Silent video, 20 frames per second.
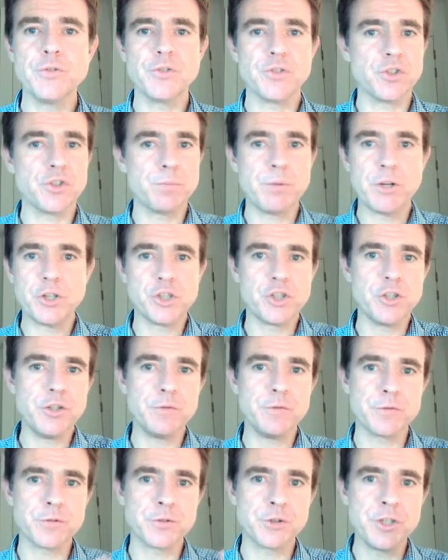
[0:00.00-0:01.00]
especially
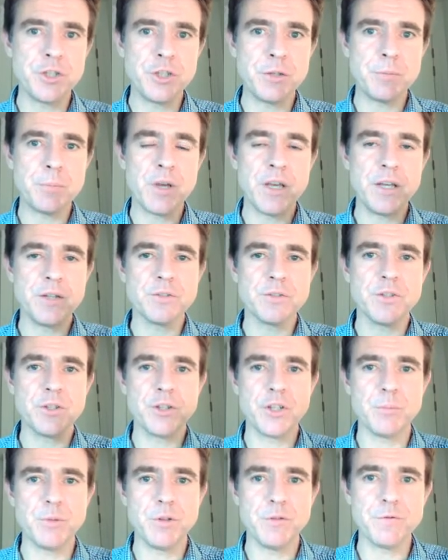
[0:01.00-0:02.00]
in 3D PET, they're
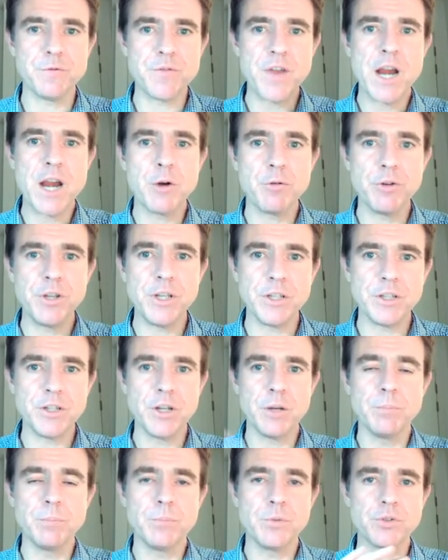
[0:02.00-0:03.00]
going to be varying
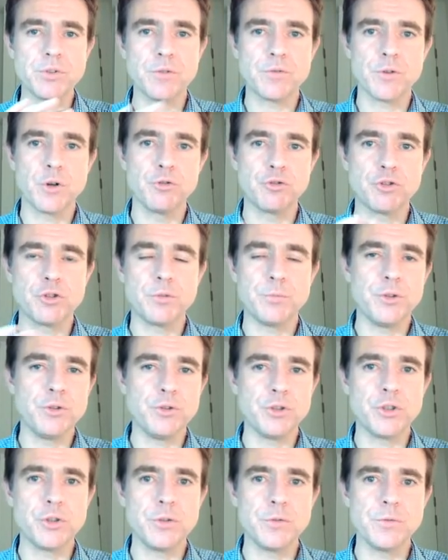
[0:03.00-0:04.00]
numbers of
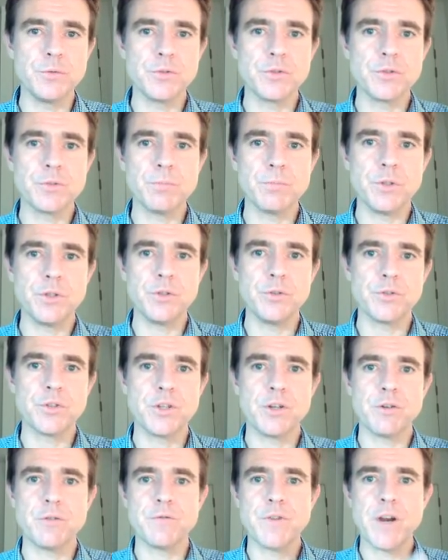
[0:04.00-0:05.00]
contributions because
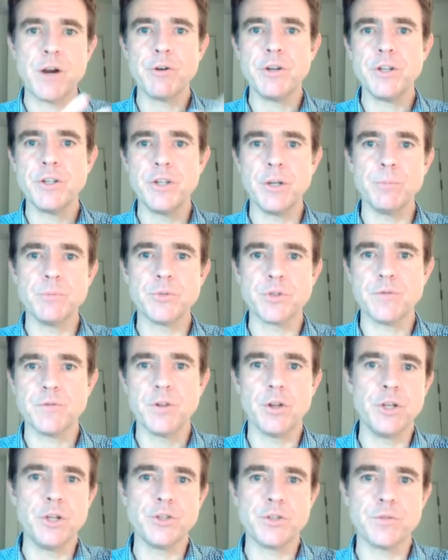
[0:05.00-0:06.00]
there are varying numbers of
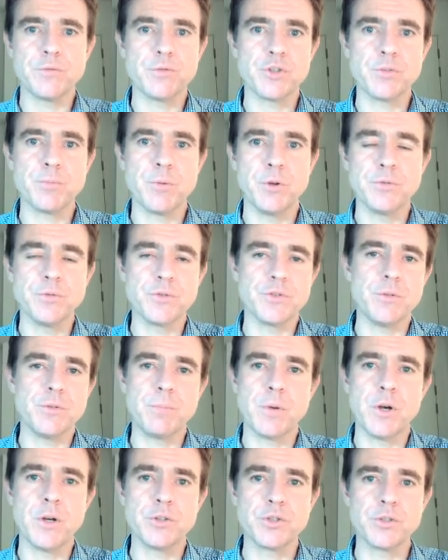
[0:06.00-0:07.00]
lines of response that
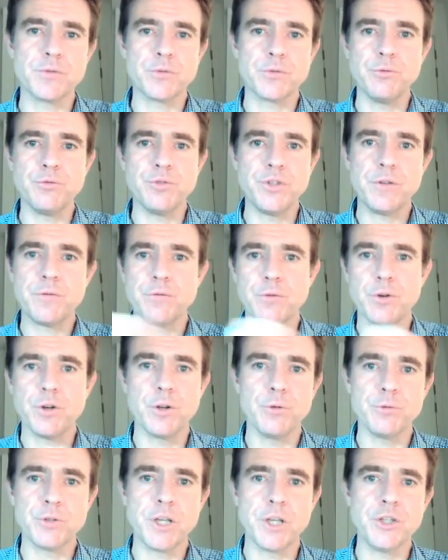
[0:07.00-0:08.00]
pass through different
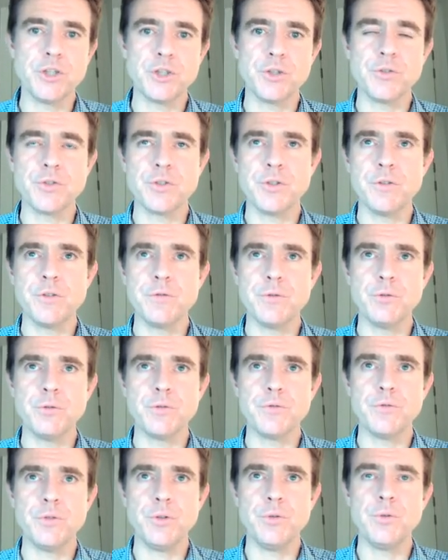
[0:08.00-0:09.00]
locations in the field
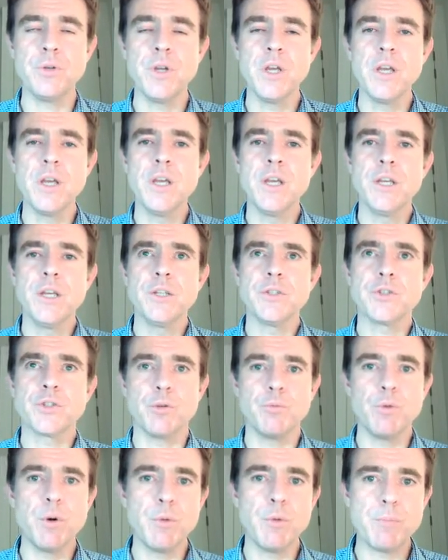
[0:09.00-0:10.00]
of view. So
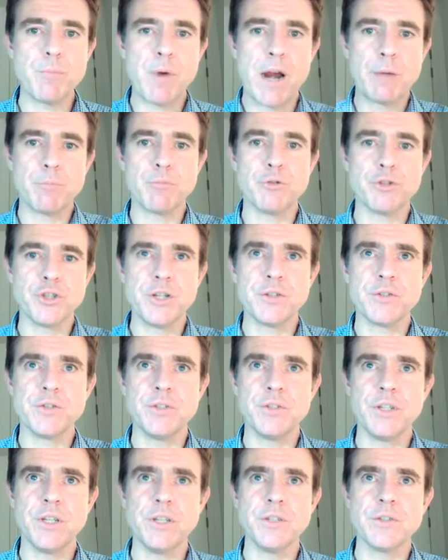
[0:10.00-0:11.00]
when we back project the
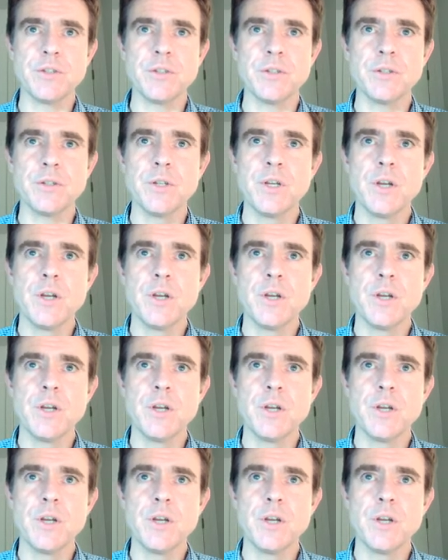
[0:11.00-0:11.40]
data,